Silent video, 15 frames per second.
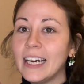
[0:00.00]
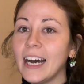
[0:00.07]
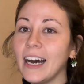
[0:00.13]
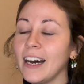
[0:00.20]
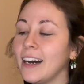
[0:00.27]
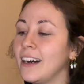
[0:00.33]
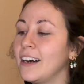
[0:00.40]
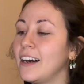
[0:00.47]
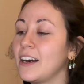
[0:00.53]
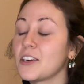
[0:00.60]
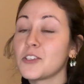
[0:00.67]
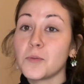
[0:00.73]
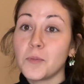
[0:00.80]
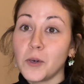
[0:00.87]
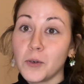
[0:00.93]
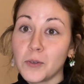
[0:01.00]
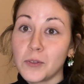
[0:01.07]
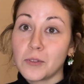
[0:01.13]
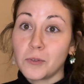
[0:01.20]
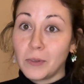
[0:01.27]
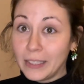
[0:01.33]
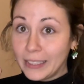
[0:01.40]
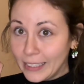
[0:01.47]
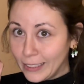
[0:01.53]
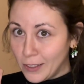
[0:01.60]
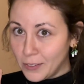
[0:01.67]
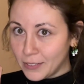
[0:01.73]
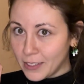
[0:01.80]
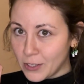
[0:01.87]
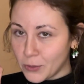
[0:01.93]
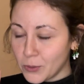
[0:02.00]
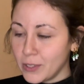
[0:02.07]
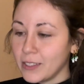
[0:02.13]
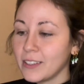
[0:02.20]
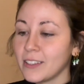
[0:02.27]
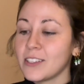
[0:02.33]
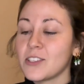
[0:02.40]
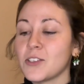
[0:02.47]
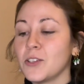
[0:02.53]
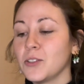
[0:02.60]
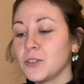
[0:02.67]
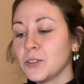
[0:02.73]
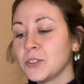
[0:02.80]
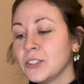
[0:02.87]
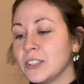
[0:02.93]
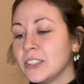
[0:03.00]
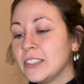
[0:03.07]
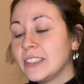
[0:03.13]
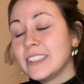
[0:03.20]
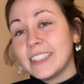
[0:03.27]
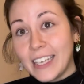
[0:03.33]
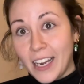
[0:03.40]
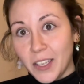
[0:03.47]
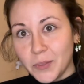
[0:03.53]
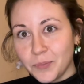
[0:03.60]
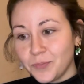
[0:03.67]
are supposed to really love this one. So yeah,